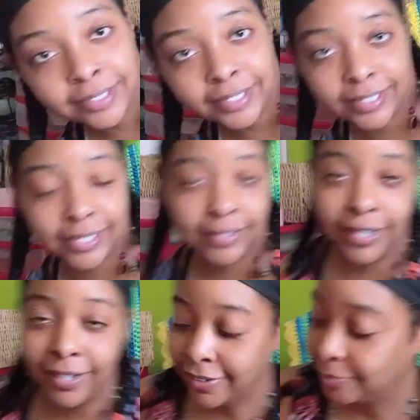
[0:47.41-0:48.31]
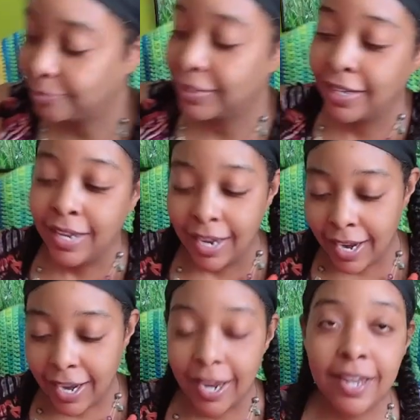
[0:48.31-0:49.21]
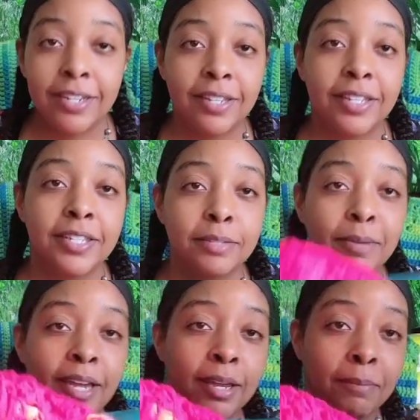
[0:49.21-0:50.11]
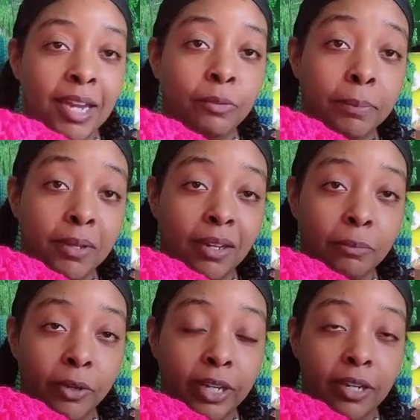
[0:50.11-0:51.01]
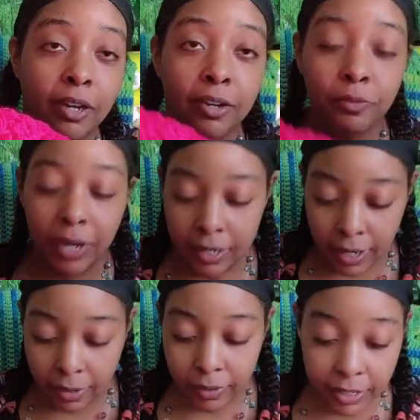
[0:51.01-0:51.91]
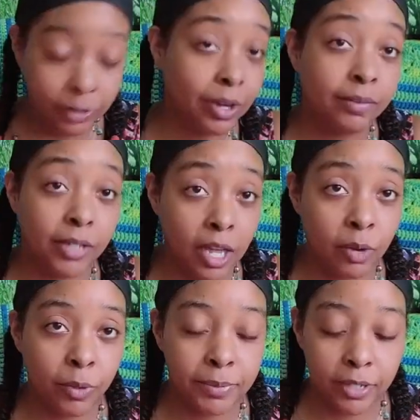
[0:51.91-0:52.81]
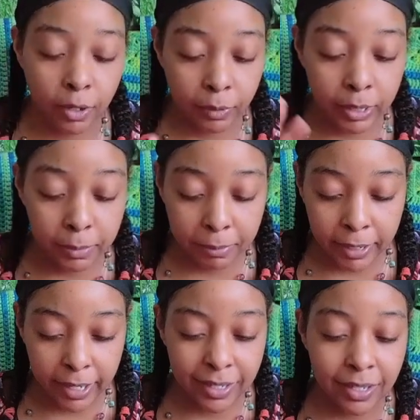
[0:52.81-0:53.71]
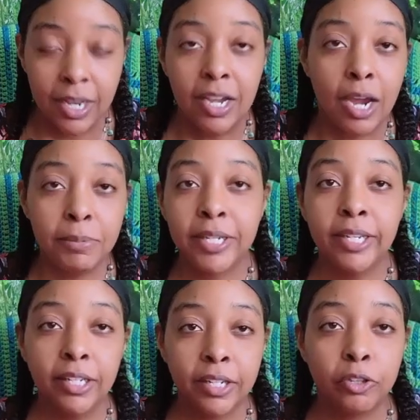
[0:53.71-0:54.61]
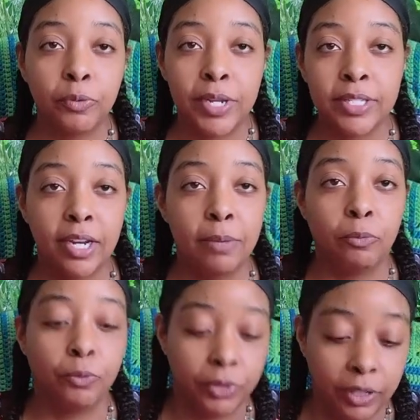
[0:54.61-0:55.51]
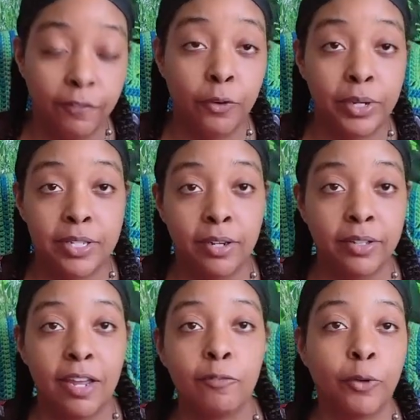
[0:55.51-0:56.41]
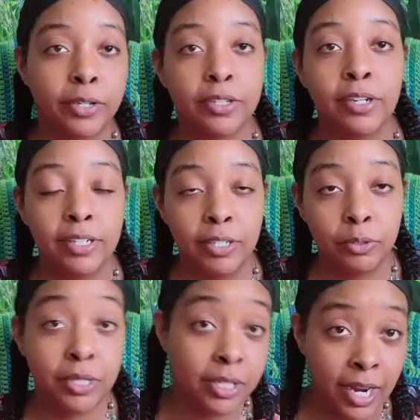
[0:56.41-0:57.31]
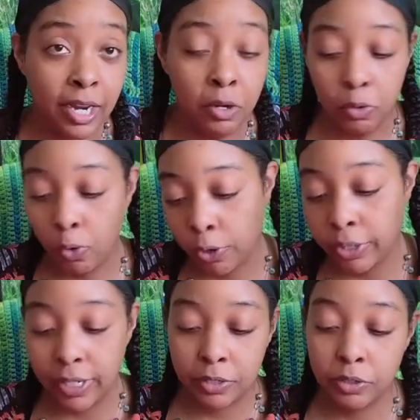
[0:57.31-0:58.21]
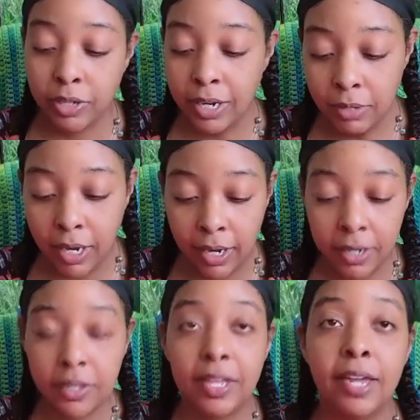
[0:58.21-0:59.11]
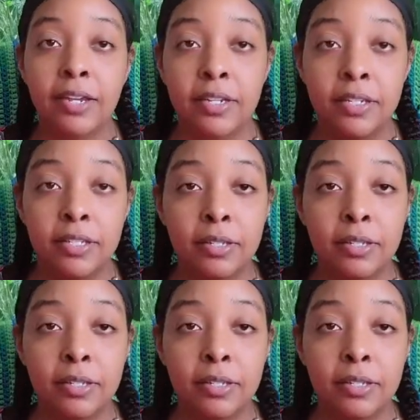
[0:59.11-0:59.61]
it's down here. And this is my main WIP that I'm working on right now. I do have a lot of WIPs going, but I'm just going to look at the ones that I'm really focused on that I've worked on either today or yesterday. And that is